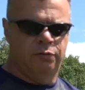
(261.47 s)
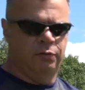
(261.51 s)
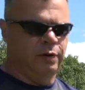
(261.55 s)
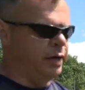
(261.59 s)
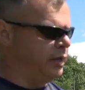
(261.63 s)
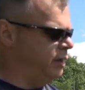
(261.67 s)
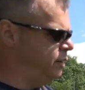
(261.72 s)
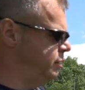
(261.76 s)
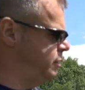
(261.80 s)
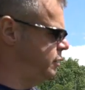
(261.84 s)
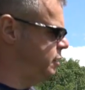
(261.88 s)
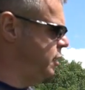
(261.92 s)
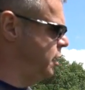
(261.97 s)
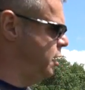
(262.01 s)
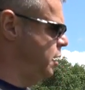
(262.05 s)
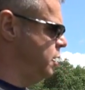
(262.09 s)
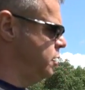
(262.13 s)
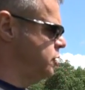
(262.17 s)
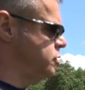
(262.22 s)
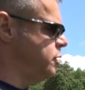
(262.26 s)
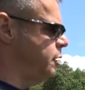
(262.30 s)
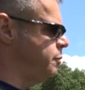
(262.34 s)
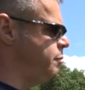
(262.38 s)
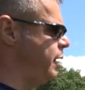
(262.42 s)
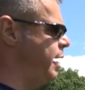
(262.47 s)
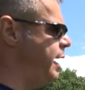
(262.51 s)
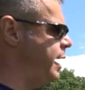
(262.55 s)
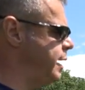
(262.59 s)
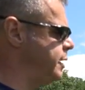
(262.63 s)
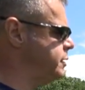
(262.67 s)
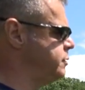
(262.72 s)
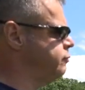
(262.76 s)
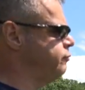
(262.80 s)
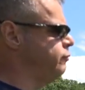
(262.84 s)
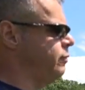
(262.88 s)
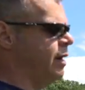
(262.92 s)
away. So I
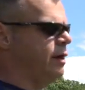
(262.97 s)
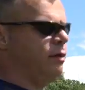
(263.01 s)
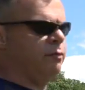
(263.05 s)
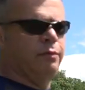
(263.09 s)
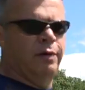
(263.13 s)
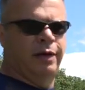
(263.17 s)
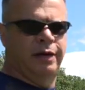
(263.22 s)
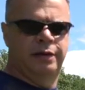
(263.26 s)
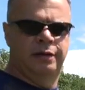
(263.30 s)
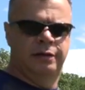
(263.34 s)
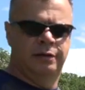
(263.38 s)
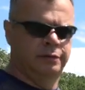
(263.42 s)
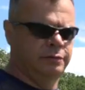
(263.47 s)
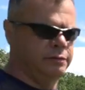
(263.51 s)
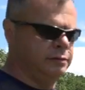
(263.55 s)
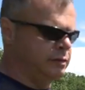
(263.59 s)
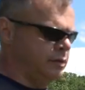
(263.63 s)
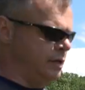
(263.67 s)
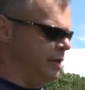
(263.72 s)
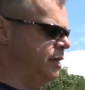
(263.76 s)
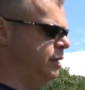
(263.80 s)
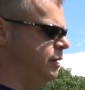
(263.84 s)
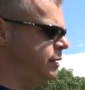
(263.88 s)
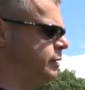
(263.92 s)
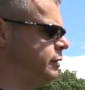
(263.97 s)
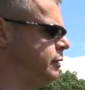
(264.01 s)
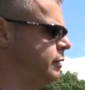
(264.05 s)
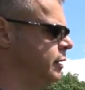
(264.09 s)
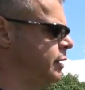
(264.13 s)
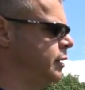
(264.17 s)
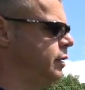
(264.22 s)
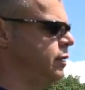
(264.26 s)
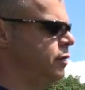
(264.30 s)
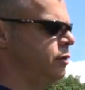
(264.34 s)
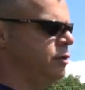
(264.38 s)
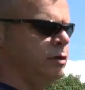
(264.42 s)
pass right away, see?
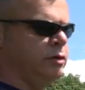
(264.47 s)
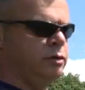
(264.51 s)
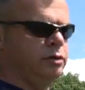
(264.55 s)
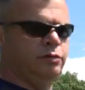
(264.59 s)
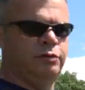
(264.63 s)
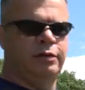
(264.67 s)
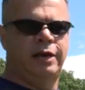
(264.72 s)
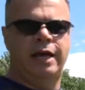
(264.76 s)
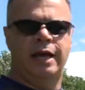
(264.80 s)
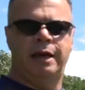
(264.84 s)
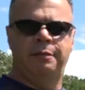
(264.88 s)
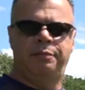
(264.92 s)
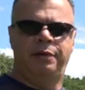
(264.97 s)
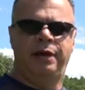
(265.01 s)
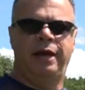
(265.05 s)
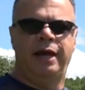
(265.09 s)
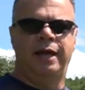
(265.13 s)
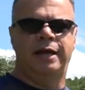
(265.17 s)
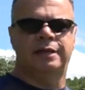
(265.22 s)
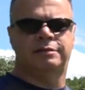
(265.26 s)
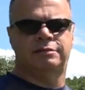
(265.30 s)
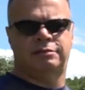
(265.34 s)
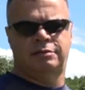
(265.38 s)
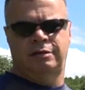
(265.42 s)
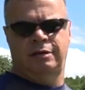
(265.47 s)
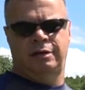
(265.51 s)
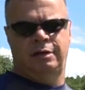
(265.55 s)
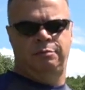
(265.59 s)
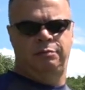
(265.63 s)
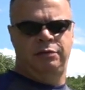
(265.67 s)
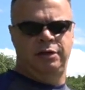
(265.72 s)
You can't pass a